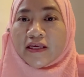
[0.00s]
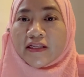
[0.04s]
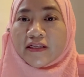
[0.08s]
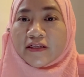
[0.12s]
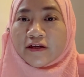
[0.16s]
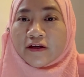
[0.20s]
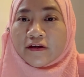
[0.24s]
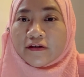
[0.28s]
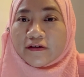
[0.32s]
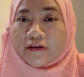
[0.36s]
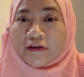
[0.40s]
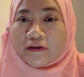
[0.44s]

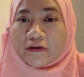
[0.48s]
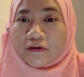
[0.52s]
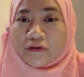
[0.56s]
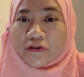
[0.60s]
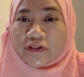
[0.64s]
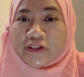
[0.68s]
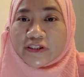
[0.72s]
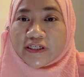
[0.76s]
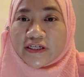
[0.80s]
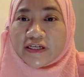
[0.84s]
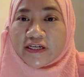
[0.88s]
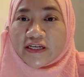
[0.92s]

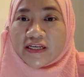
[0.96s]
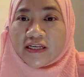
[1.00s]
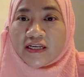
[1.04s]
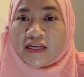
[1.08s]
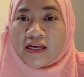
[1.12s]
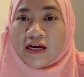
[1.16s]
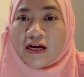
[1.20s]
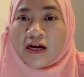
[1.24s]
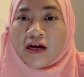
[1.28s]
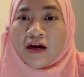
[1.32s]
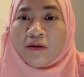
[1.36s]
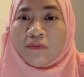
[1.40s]
conclusion,
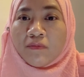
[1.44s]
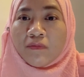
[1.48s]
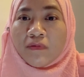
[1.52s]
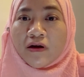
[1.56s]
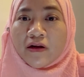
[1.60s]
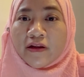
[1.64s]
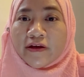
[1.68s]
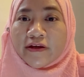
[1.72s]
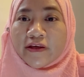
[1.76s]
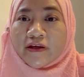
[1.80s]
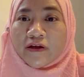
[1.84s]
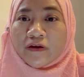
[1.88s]

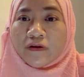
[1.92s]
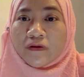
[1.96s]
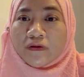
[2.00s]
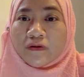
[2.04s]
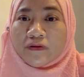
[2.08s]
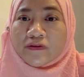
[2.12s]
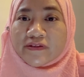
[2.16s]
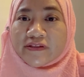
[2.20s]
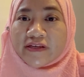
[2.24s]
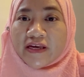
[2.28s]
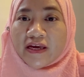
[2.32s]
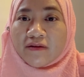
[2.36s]
molecules
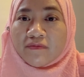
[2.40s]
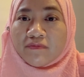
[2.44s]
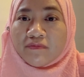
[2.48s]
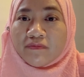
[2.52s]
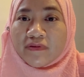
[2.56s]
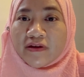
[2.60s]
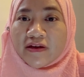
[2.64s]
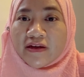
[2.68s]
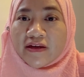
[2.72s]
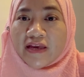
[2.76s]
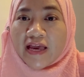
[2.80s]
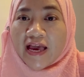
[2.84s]
can
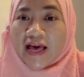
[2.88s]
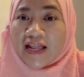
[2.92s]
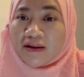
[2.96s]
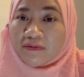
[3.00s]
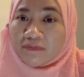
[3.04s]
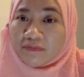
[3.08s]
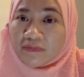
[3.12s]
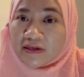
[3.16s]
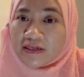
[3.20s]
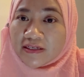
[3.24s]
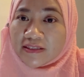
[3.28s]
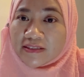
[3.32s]
be
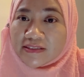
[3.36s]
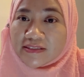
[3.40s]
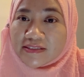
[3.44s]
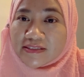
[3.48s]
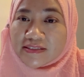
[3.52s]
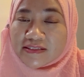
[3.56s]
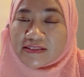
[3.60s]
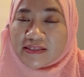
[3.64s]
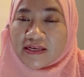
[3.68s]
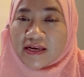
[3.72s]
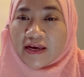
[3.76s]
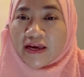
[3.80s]
elements
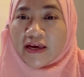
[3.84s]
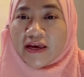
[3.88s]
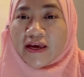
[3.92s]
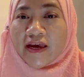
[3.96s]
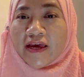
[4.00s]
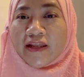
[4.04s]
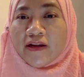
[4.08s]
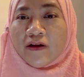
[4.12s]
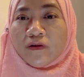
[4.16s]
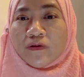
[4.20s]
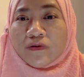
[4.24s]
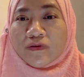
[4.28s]
and
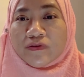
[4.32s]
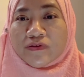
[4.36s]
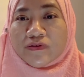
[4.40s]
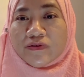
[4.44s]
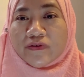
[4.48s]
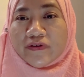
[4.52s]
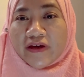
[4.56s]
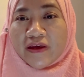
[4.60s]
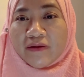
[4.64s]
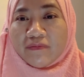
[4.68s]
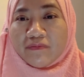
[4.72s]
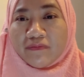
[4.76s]
also
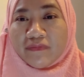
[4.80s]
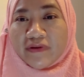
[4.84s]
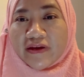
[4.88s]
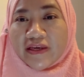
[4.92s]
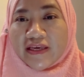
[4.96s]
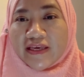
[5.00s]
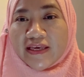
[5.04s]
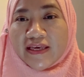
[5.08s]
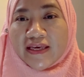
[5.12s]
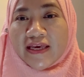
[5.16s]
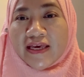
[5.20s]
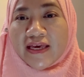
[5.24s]
can be
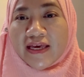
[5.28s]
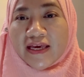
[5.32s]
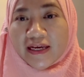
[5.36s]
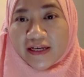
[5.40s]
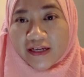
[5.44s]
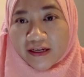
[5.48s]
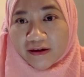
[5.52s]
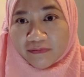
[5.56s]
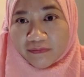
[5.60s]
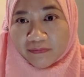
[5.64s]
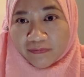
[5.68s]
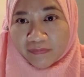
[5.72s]

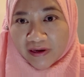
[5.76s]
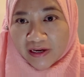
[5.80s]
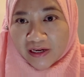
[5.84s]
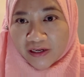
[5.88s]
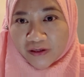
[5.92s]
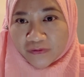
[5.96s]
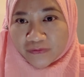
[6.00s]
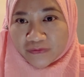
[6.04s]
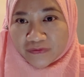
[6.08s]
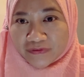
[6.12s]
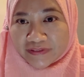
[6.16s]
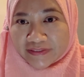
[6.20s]

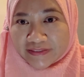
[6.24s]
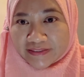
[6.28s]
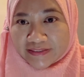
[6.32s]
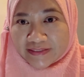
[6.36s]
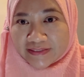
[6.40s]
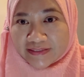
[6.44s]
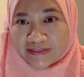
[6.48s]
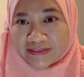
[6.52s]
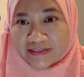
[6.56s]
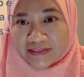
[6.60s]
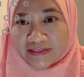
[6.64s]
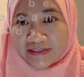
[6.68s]
compounds.
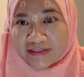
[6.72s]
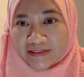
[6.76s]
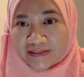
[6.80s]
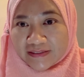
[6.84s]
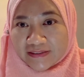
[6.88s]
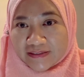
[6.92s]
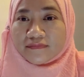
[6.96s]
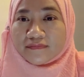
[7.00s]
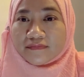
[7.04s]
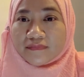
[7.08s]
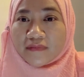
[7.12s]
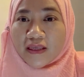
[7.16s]

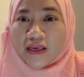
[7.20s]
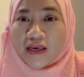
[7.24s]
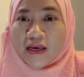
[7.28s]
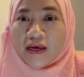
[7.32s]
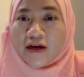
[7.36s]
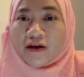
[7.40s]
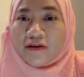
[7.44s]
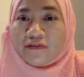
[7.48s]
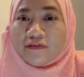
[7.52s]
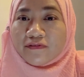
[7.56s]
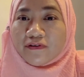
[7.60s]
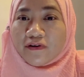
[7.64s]

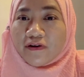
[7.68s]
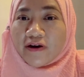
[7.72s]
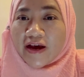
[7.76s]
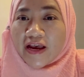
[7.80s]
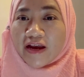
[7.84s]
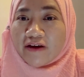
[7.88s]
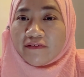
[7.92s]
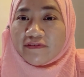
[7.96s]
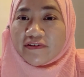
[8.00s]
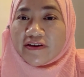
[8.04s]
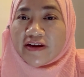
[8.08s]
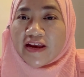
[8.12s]
For
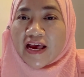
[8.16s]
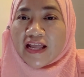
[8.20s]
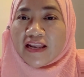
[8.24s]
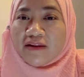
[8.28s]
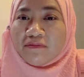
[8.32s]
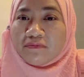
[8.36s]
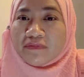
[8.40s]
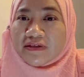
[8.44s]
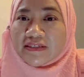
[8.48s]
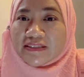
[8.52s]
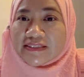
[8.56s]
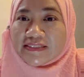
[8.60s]
every
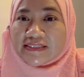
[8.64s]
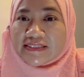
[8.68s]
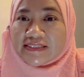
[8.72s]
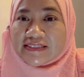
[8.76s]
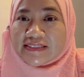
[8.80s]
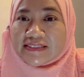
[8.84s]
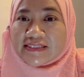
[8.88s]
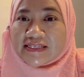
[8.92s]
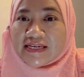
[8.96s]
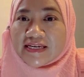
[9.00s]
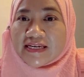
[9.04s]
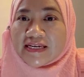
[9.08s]
element,
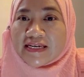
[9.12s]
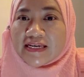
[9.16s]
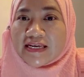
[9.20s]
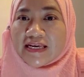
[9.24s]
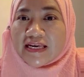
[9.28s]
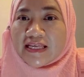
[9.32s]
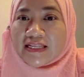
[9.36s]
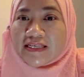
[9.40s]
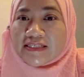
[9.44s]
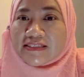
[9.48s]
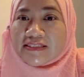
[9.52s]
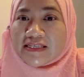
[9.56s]
it
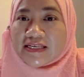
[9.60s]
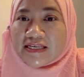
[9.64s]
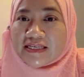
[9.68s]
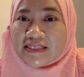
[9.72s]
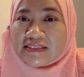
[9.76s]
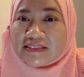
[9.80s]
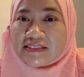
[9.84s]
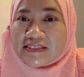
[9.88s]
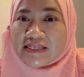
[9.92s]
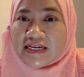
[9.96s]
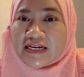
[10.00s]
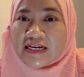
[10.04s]
is
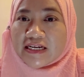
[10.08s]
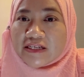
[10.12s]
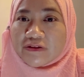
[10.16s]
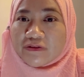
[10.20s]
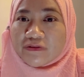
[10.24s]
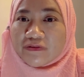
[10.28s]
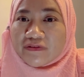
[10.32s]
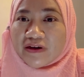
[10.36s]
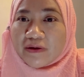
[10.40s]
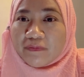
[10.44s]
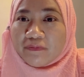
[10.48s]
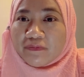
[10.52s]
easier to
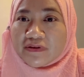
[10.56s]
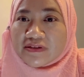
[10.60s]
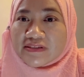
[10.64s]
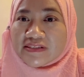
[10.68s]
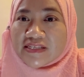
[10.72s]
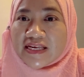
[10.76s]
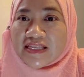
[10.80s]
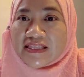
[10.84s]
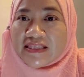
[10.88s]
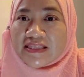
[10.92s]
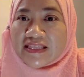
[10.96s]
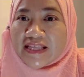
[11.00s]

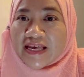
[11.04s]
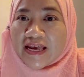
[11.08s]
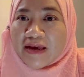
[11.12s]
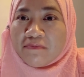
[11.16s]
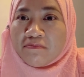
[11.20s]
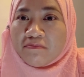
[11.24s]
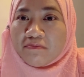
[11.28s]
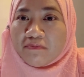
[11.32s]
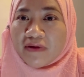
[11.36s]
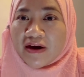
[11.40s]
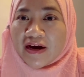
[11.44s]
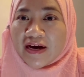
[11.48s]
represent them
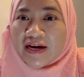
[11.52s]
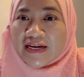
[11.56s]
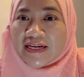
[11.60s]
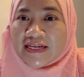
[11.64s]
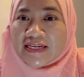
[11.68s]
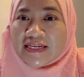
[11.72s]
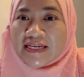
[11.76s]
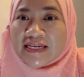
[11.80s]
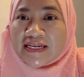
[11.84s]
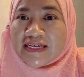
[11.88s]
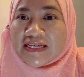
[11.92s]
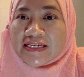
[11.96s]
by
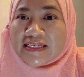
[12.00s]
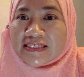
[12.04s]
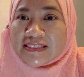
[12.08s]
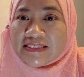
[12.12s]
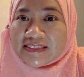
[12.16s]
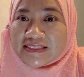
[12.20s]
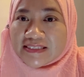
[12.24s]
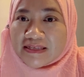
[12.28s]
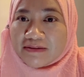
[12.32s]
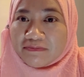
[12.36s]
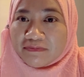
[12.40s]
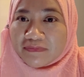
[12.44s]

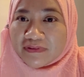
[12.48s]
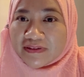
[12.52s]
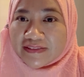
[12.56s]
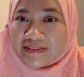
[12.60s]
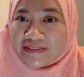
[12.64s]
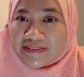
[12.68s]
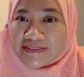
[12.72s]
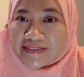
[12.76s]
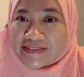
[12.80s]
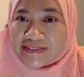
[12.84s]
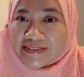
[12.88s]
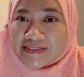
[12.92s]

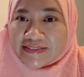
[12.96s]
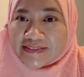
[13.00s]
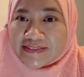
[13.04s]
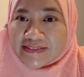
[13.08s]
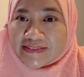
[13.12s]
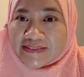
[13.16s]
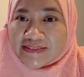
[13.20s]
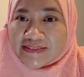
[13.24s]
symbols.